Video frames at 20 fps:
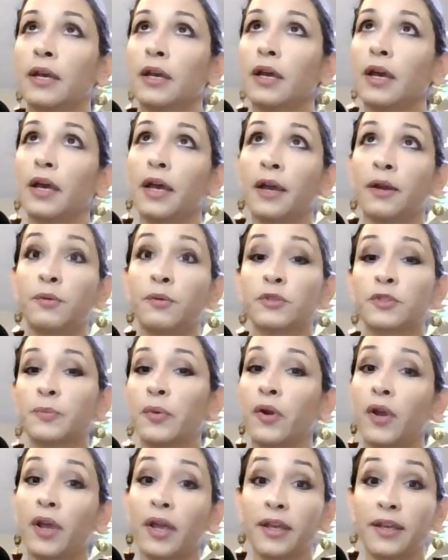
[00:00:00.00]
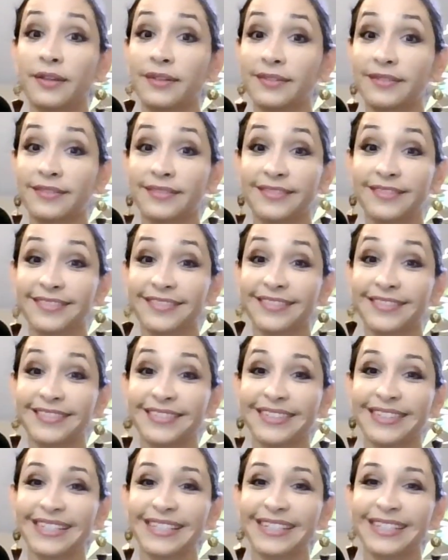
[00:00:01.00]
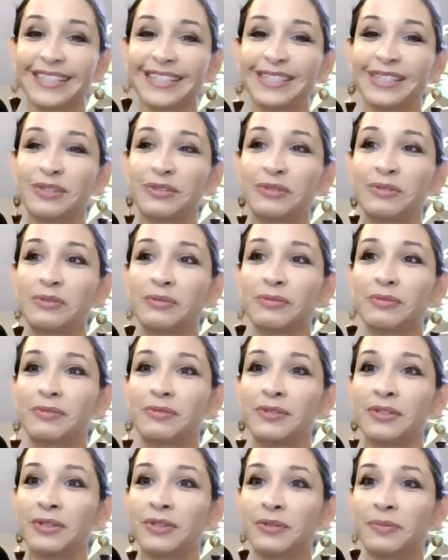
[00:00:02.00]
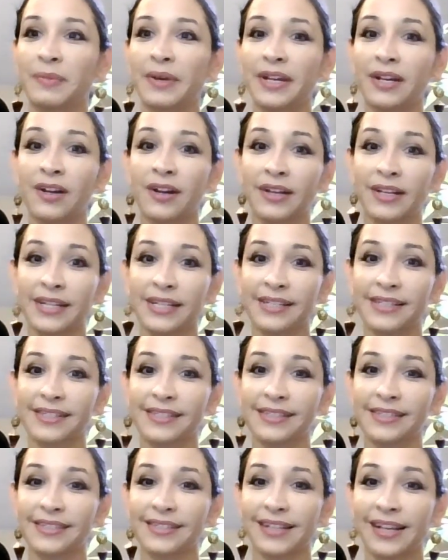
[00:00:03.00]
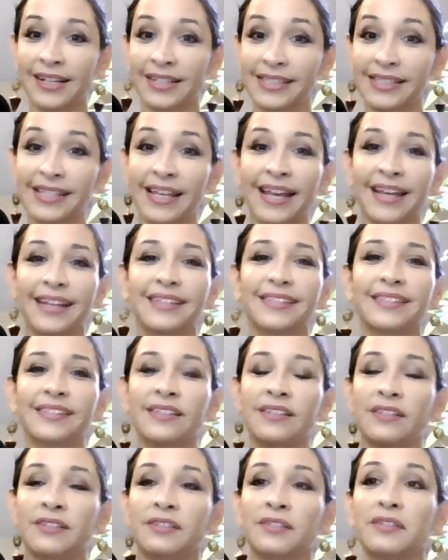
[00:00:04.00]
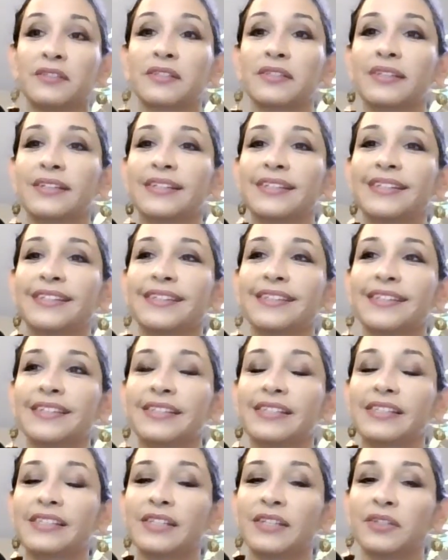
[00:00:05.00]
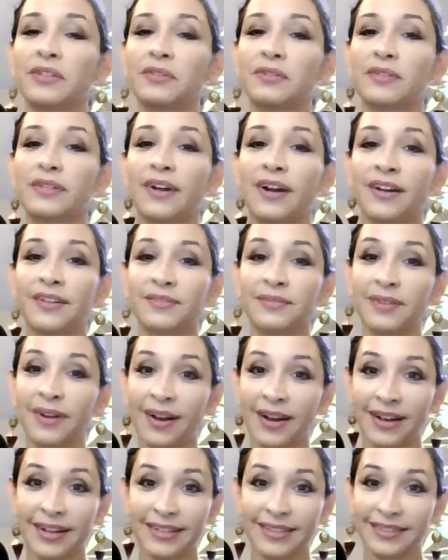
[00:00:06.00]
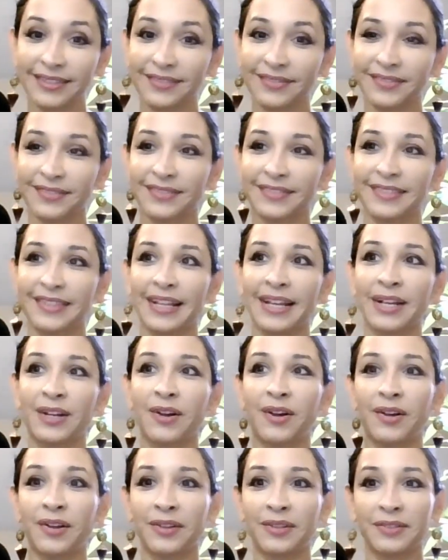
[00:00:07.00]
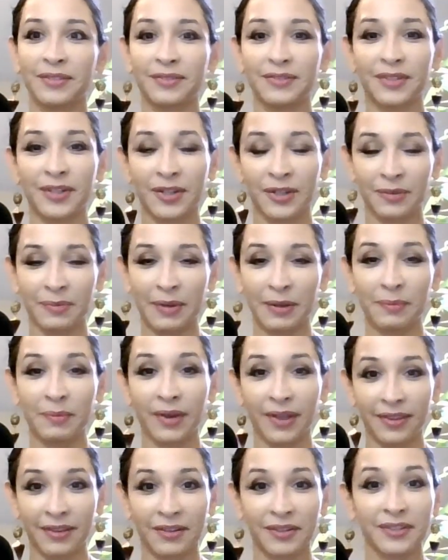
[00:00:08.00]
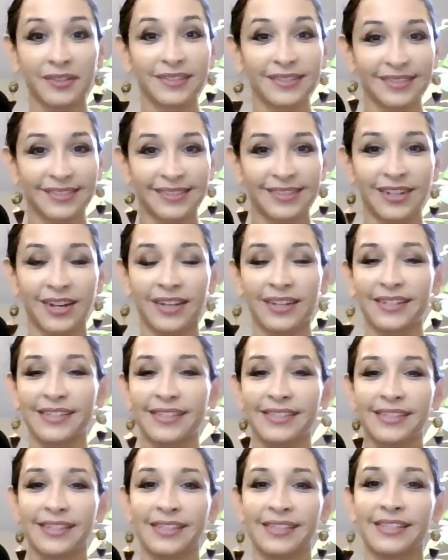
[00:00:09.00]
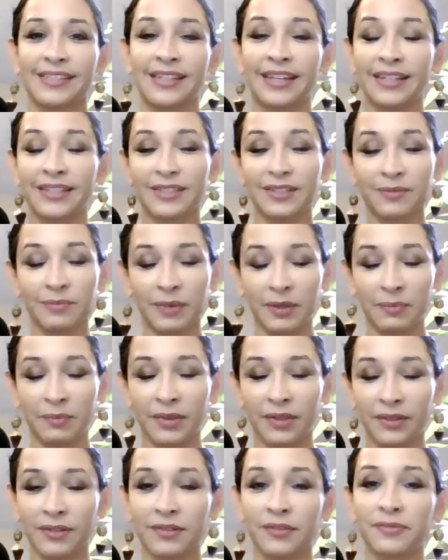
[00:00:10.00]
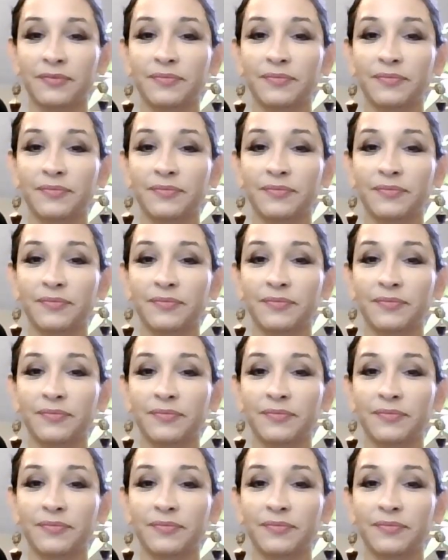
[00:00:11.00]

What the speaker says: I was praying to, my goddess Aset and, God Ra. I call her my mother, goddess Aset, my mother.